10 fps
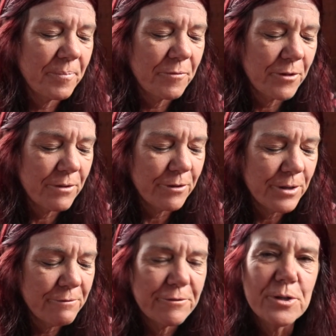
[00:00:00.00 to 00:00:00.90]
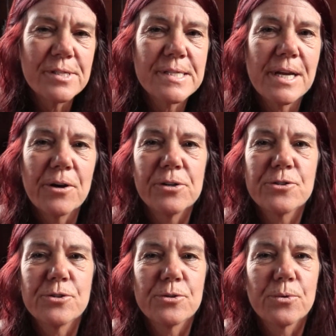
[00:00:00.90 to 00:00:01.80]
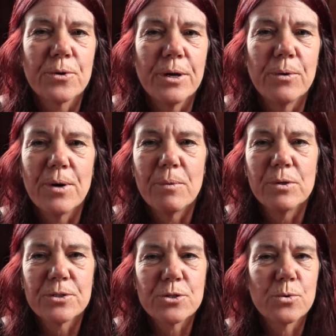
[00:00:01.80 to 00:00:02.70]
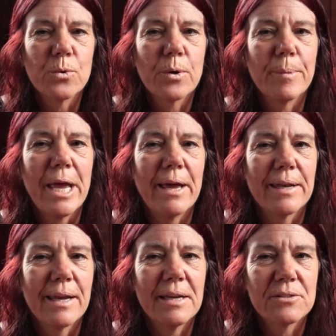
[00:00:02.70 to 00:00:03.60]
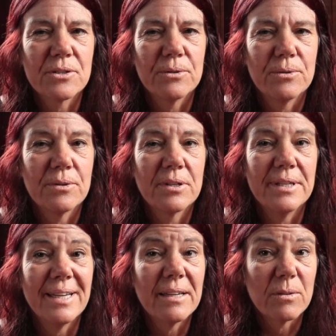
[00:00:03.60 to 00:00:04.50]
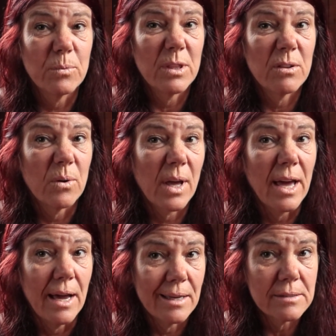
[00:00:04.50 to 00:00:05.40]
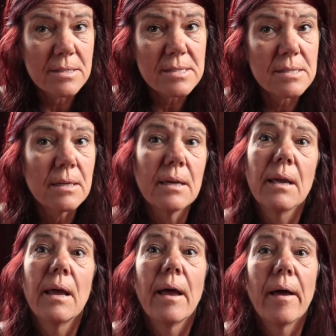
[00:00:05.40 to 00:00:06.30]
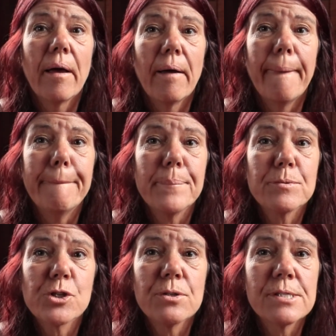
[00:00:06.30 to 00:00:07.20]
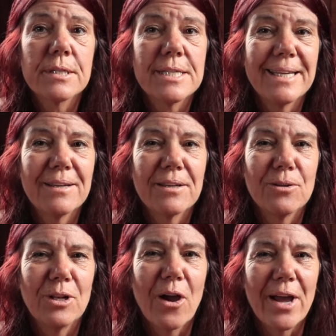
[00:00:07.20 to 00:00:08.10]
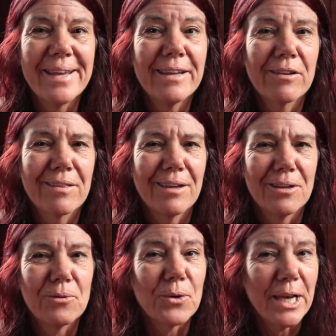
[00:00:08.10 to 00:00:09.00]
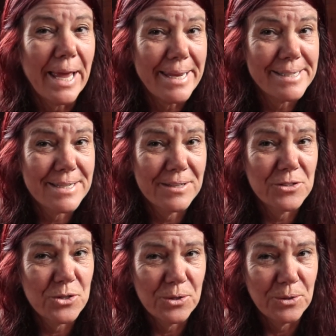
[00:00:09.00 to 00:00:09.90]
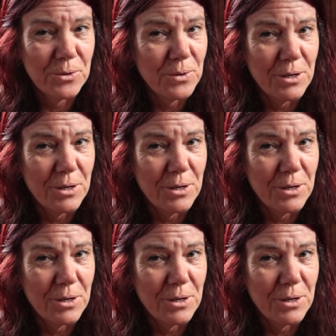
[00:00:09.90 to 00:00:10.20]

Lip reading: For the very first tarot tutorial, I want to talk about how to connect with your cards. Choose a deck you like, that you relate to.